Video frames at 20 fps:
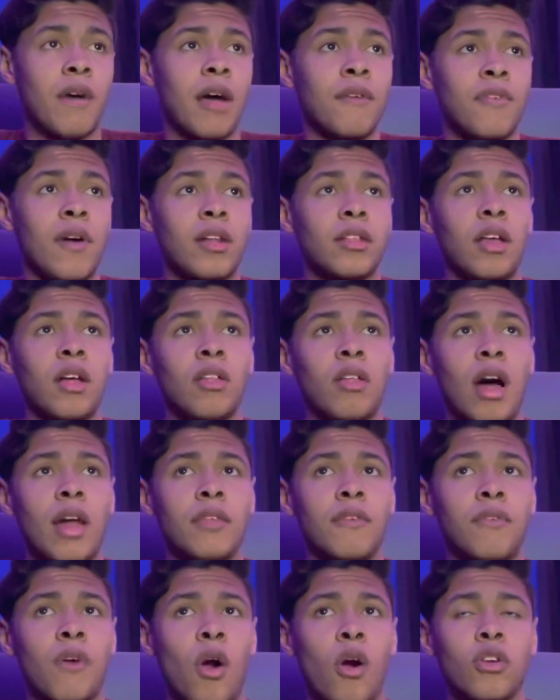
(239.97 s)
found out a lot
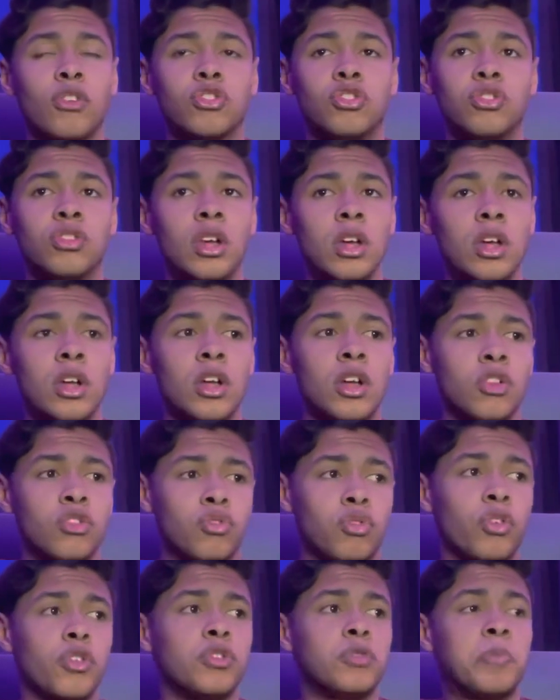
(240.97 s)
of harsh
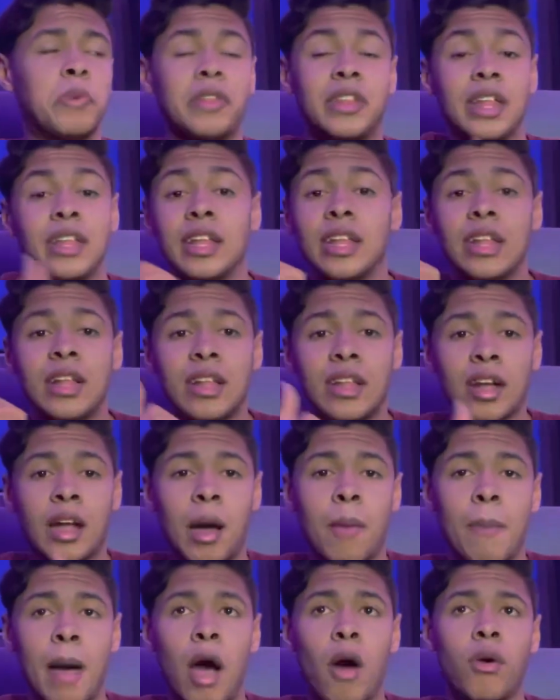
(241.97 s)
truths, but they needed to
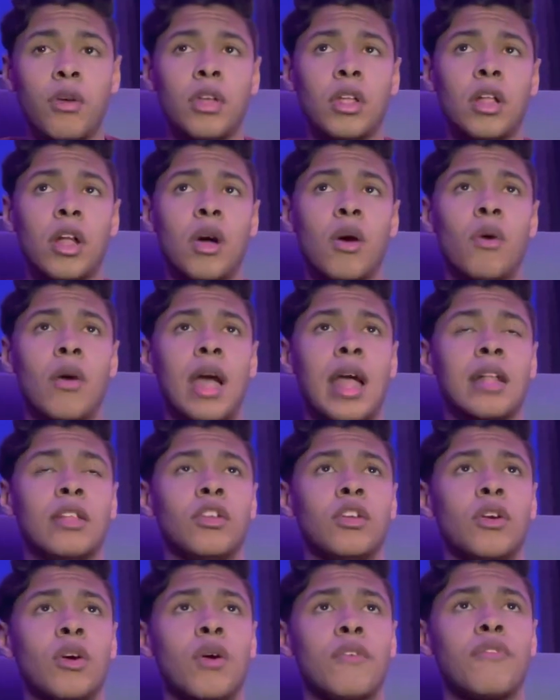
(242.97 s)
come out, you know, and,
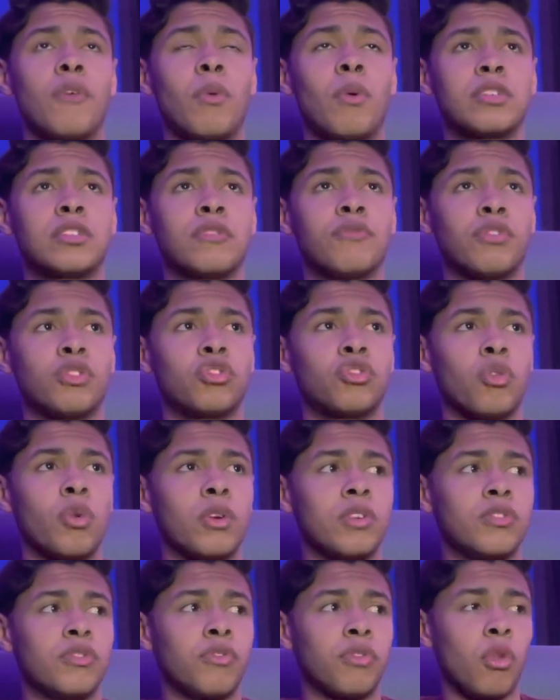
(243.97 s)
you know, if it wasn't for
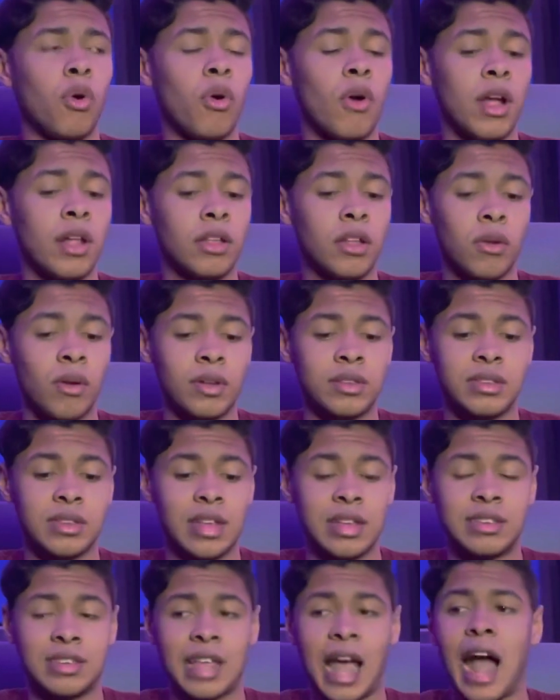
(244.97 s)
George Floyd, you know, it's,
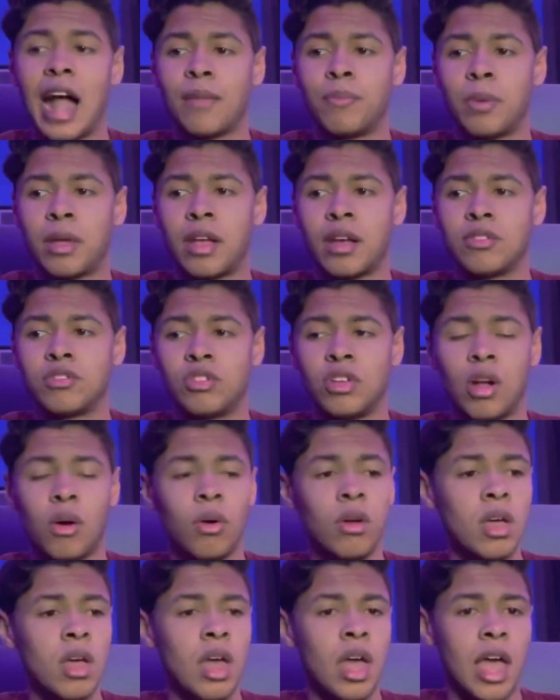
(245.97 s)
it's sad, because, you know,